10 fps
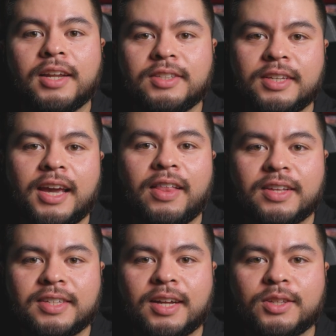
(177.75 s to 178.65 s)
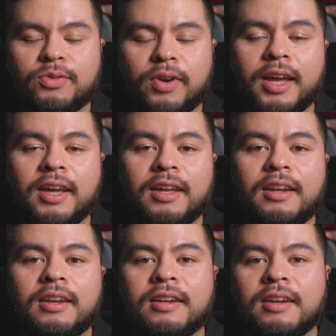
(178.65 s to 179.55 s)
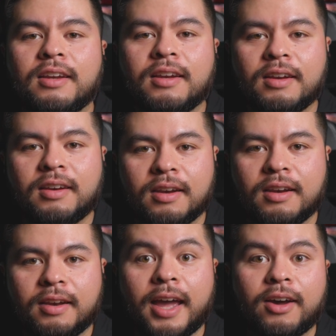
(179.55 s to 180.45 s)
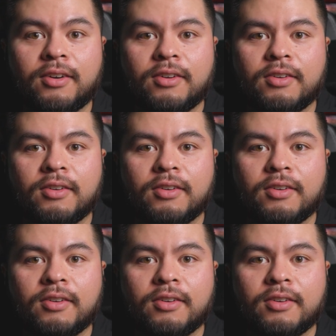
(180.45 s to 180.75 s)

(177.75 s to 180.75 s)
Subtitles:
and see how that sounds right now.